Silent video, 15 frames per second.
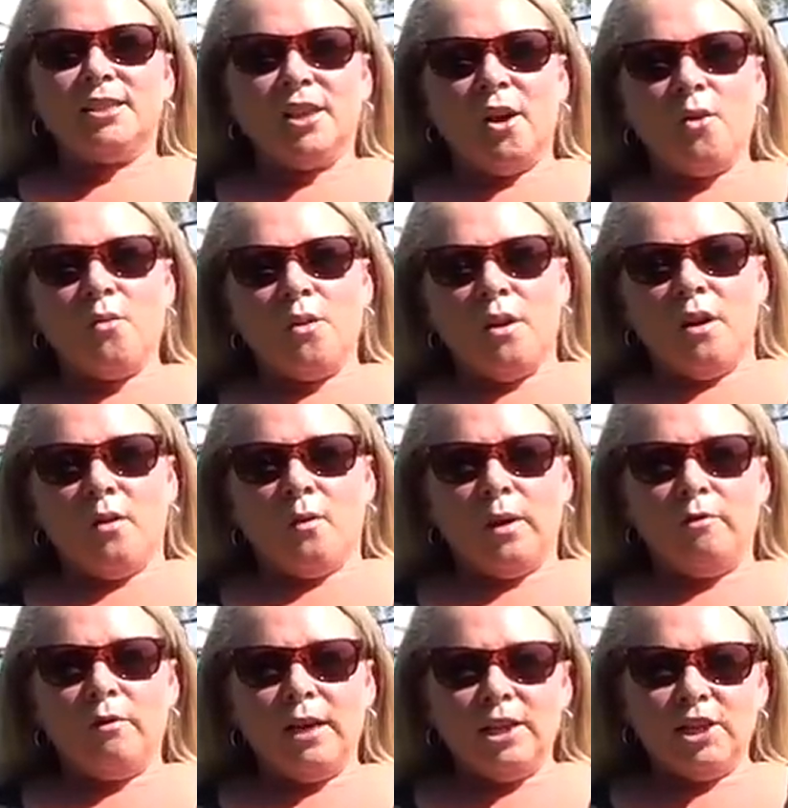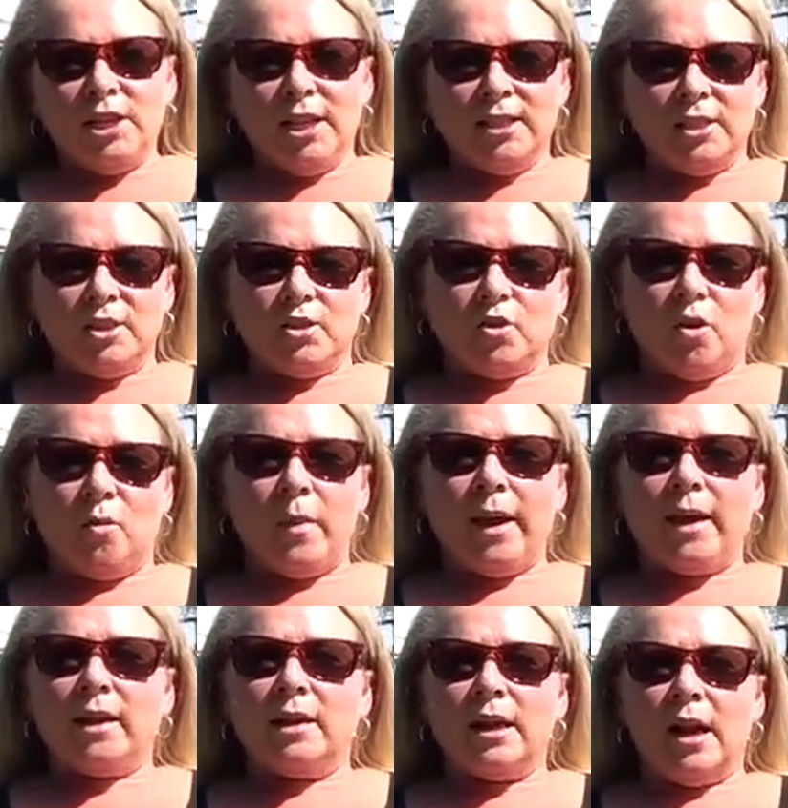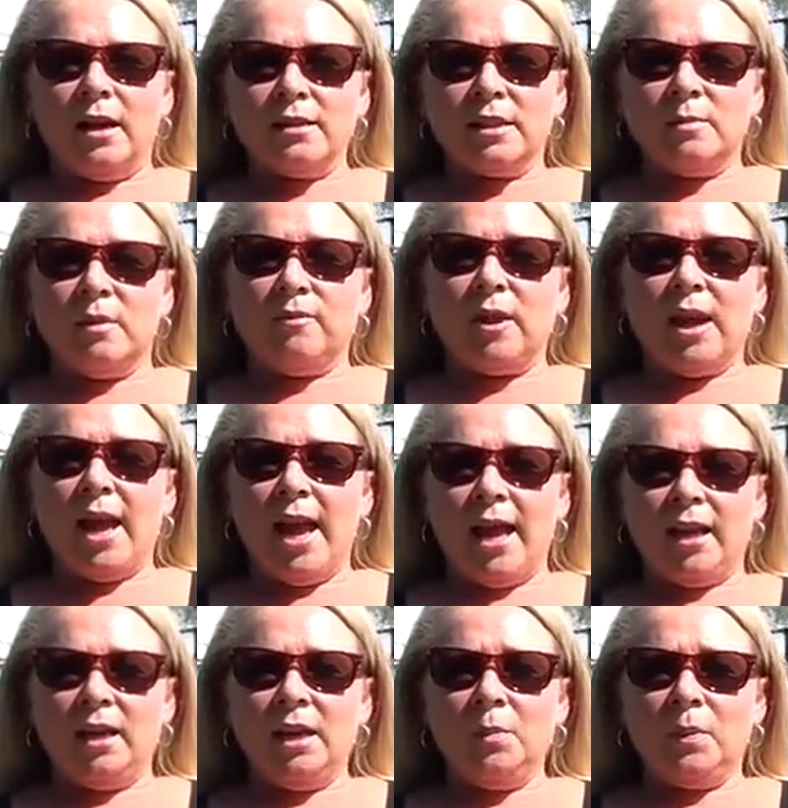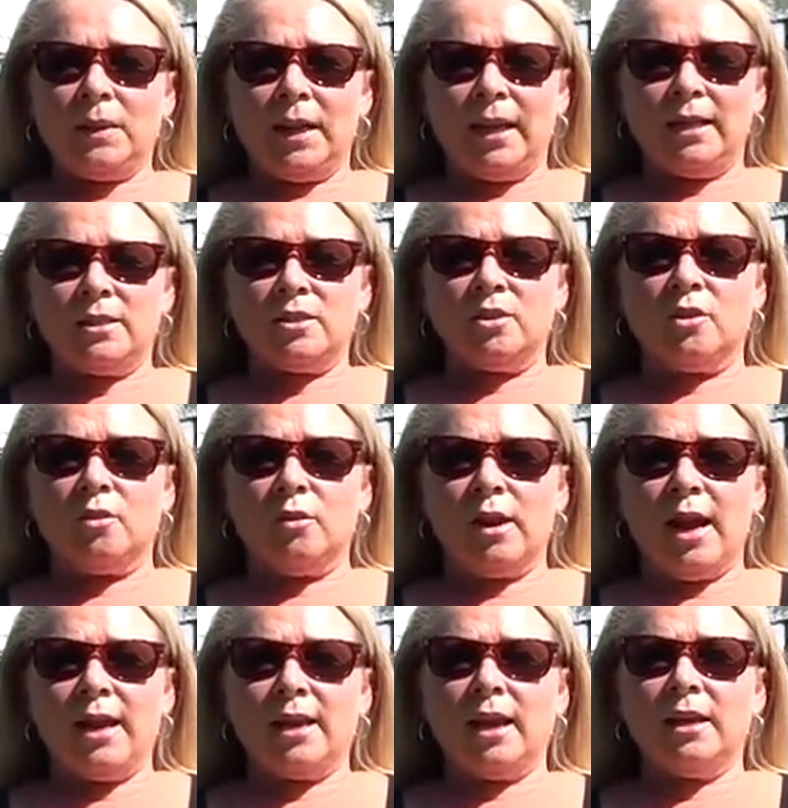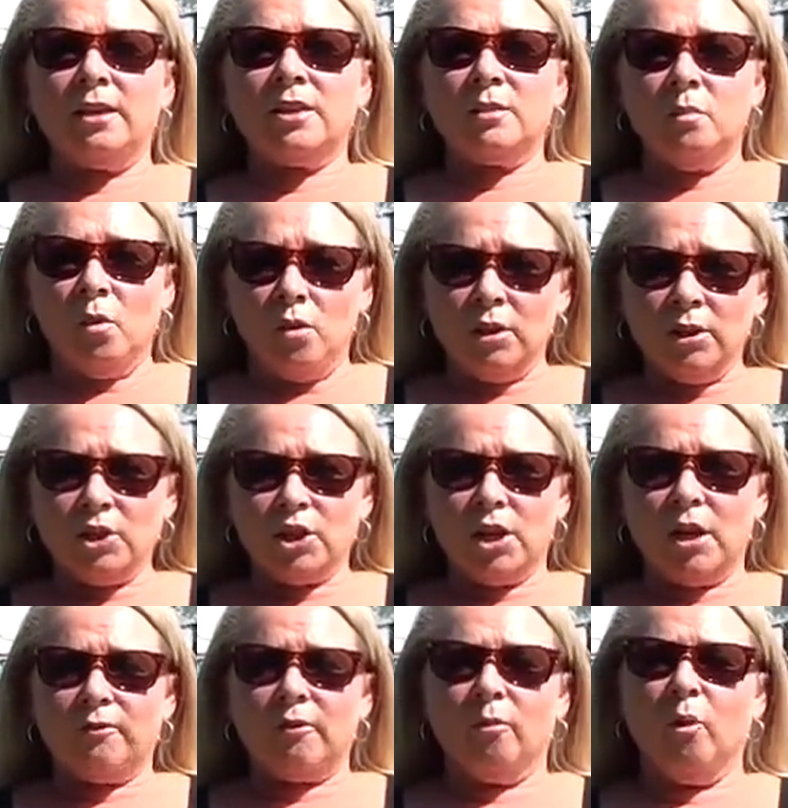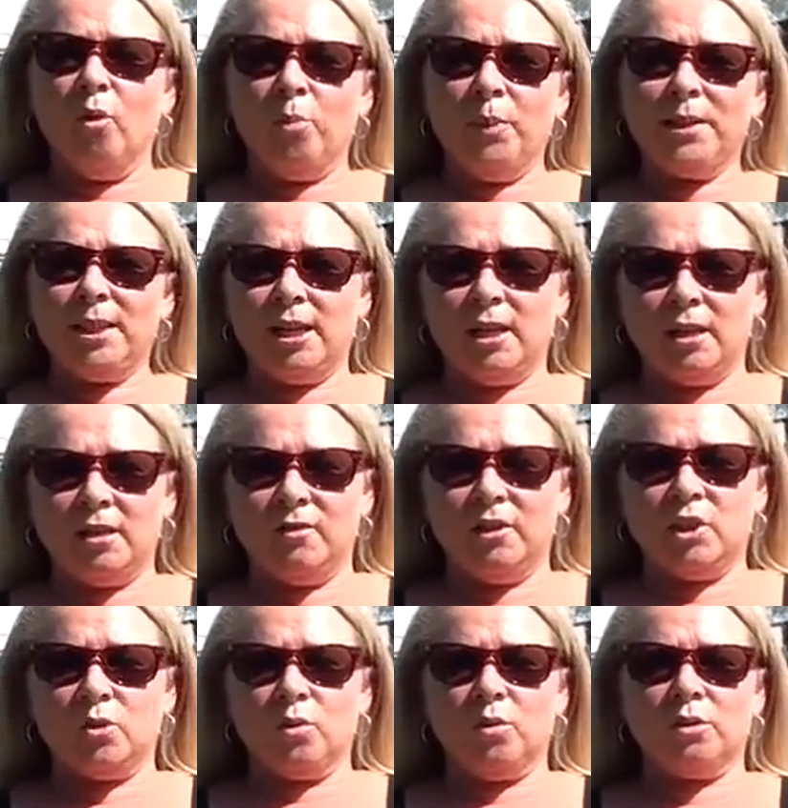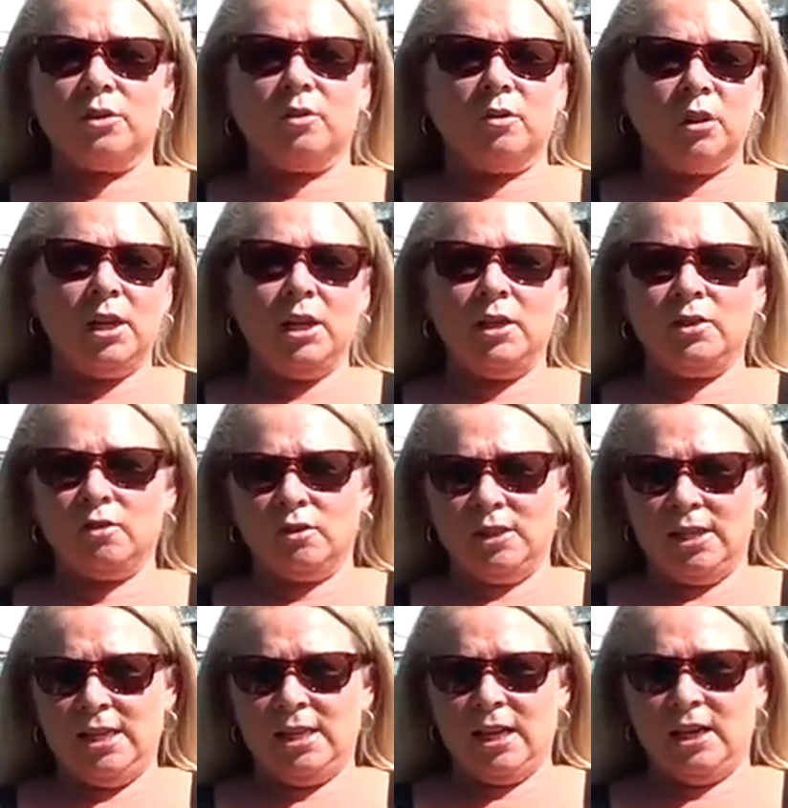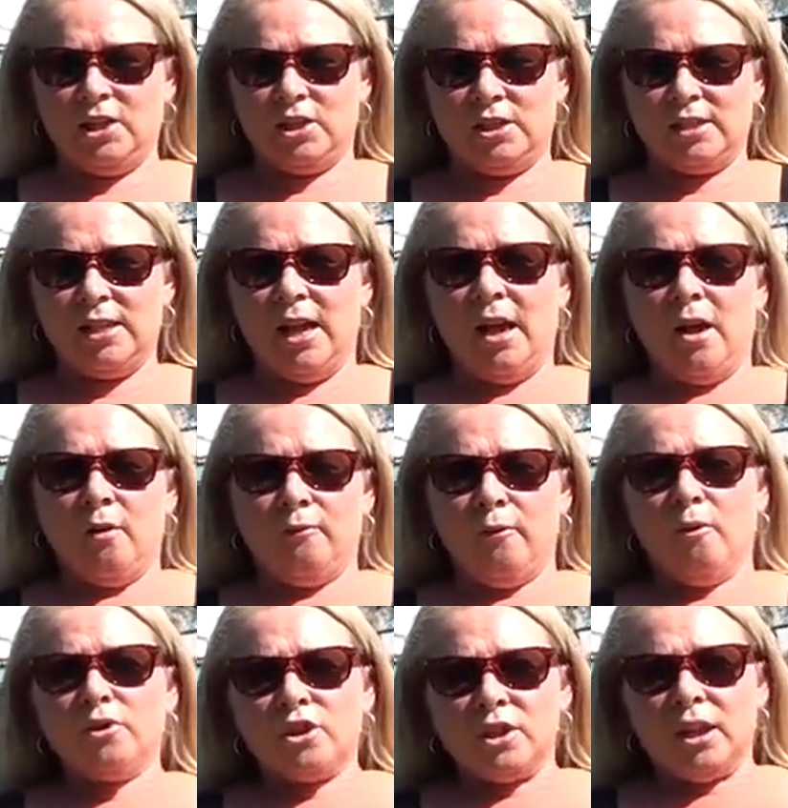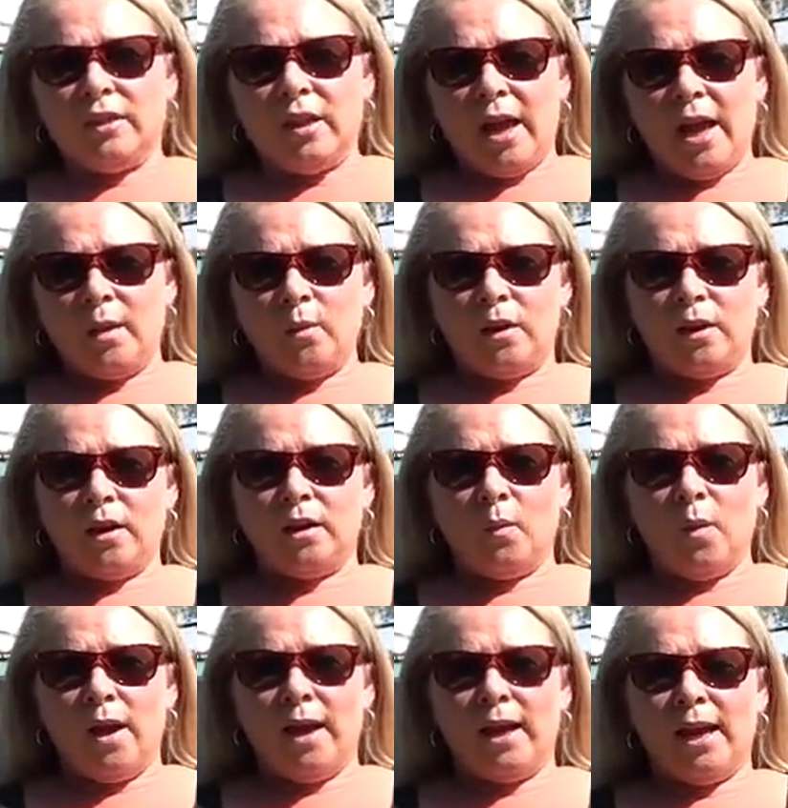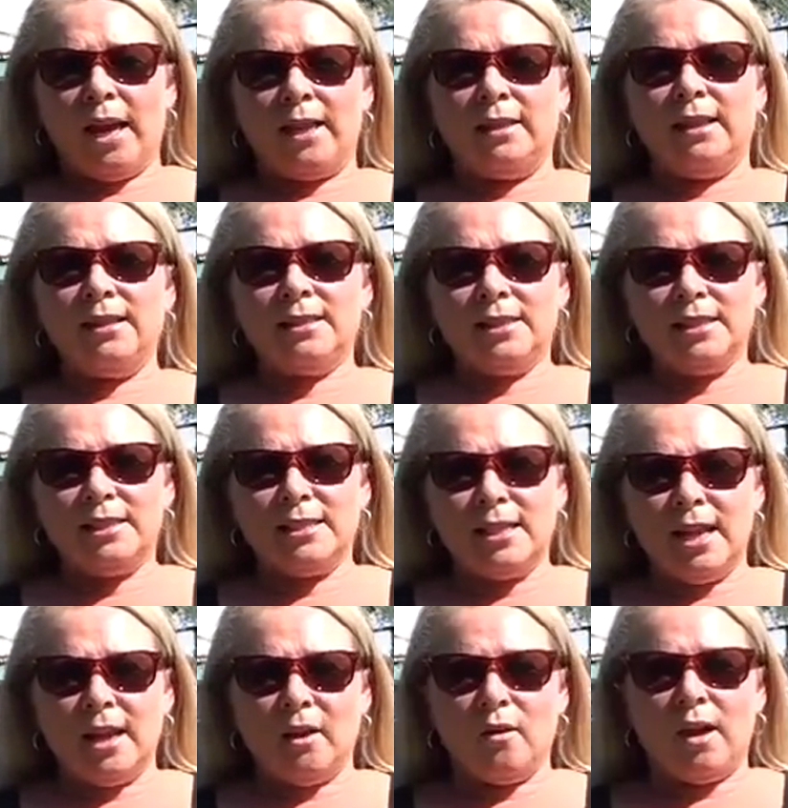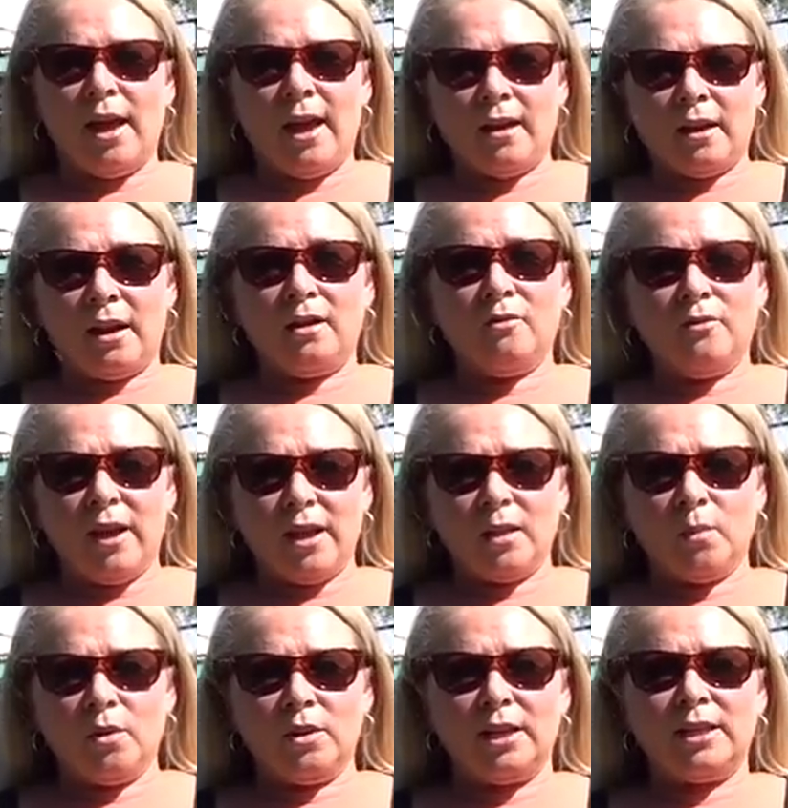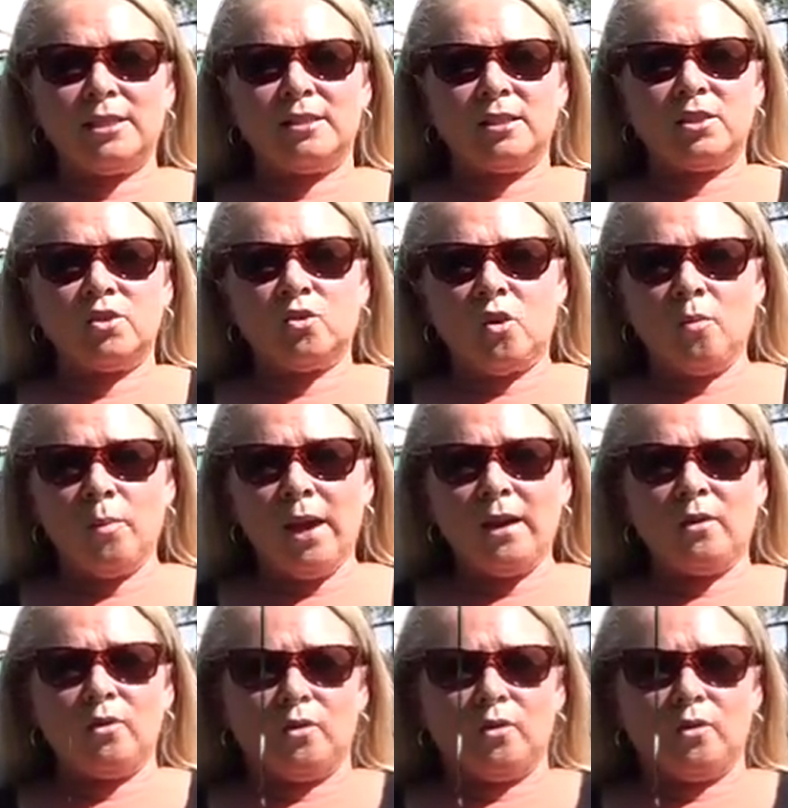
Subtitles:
so we reached out to Strongback and asked them if they had any plans to create a smaller chair for more petite individuals or kids or teenagers. Fortunately, they had one underway, and this is now out and available. It's the Strongback